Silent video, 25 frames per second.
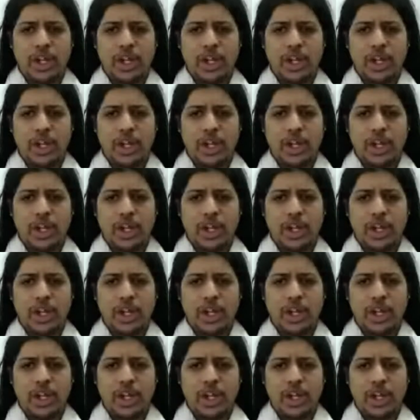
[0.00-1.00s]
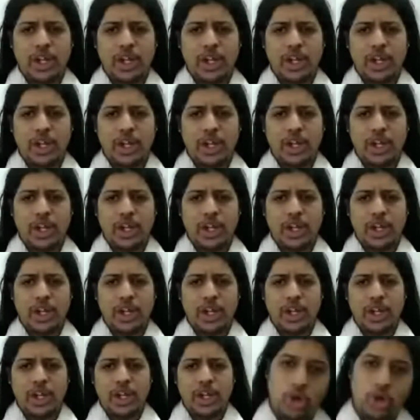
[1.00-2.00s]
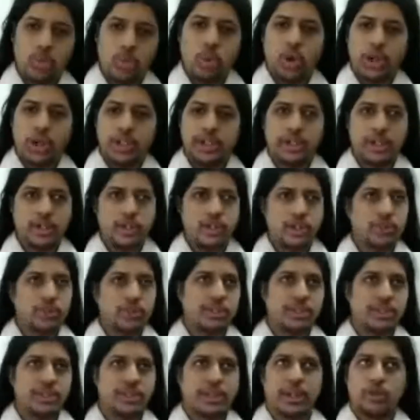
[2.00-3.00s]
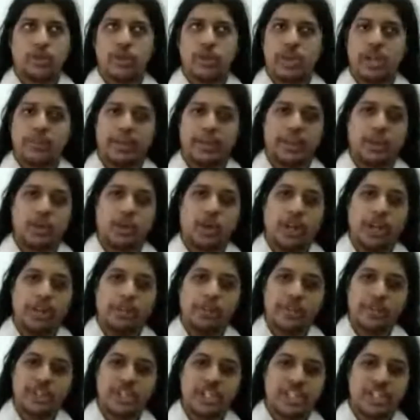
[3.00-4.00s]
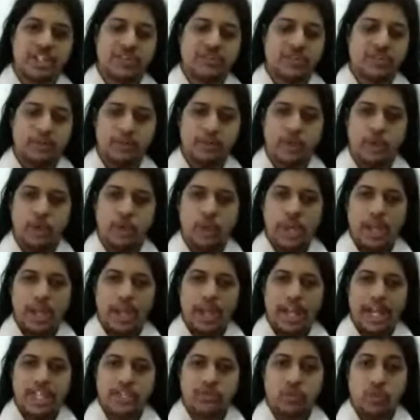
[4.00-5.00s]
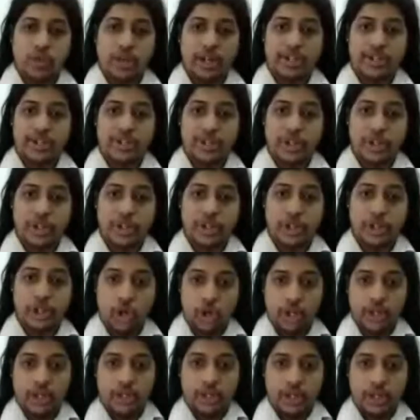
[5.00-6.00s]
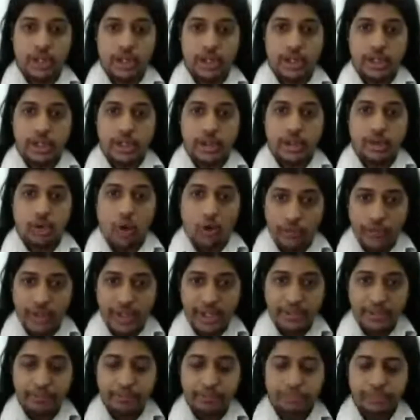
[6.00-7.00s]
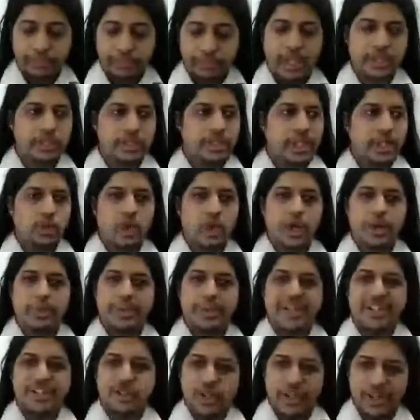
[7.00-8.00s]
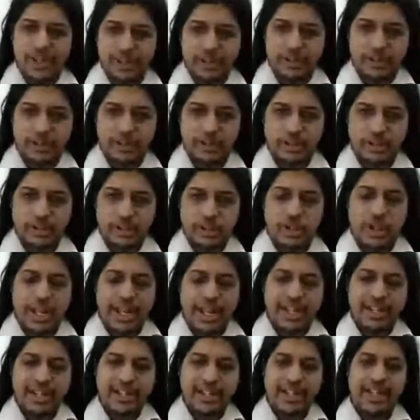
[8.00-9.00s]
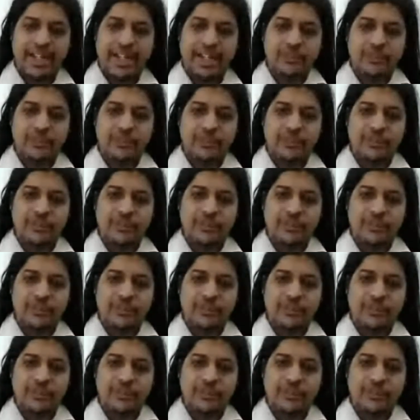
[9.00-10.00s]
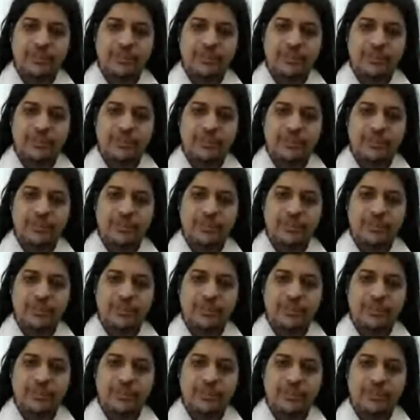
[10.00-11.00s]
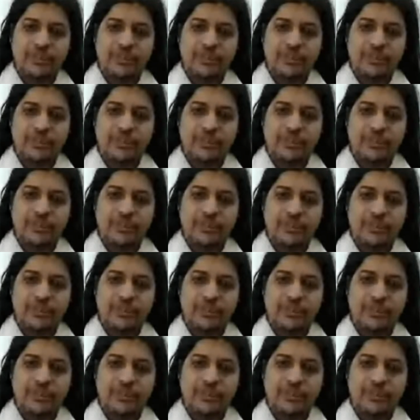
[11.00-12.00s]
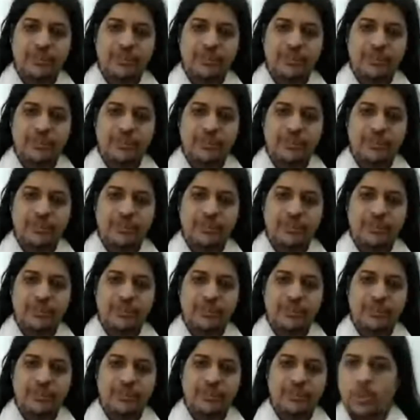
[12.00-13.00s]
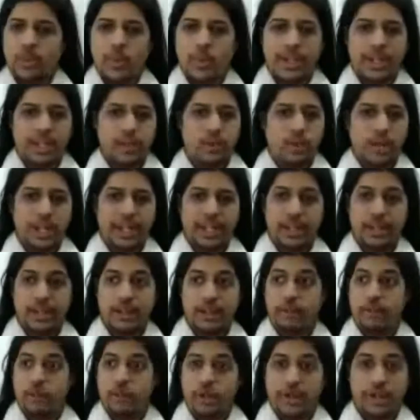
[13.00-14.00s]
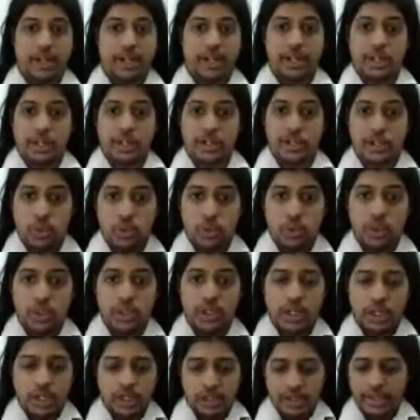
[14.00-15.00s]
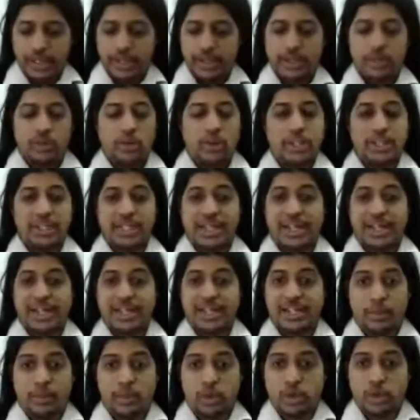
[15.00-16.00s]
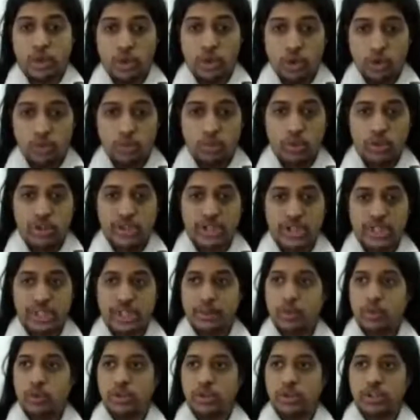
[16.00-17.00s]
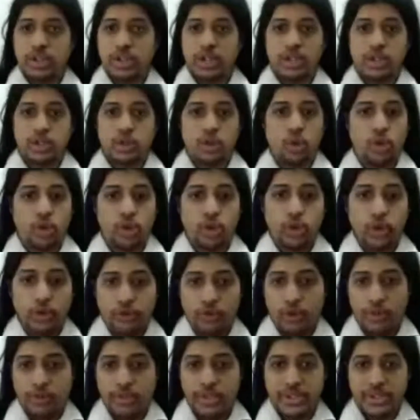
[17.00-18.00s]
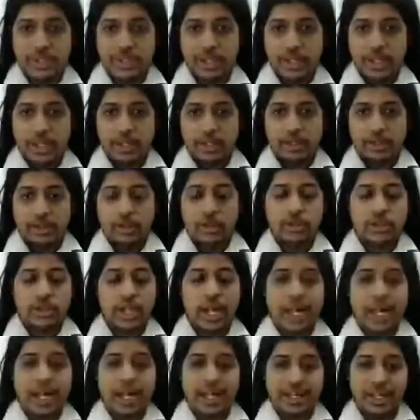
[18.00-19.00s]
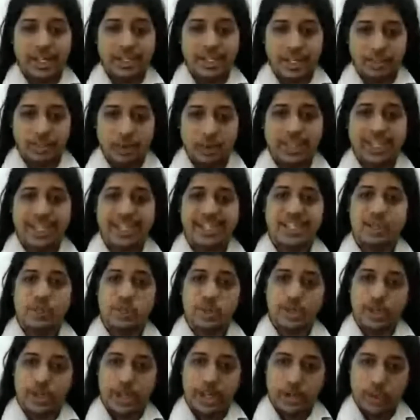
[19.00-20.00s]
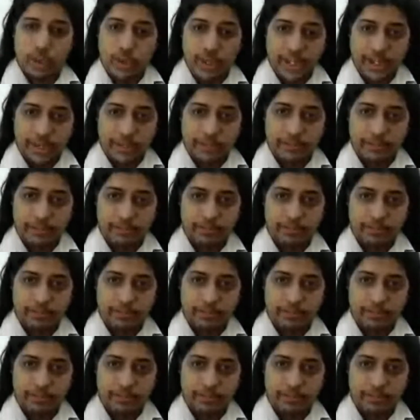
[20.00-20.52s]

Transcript: It's like, first, who are the audience or who are the consumers that are going to be like purchasing from you as far as your offering? They're going to be children. So anything and everything that is concerned with children can be your front end and can be your back end, where like if you're running in a school, then it's like it's about the notebooks, it's about the school uniforms. Those are some of the things which you can do it.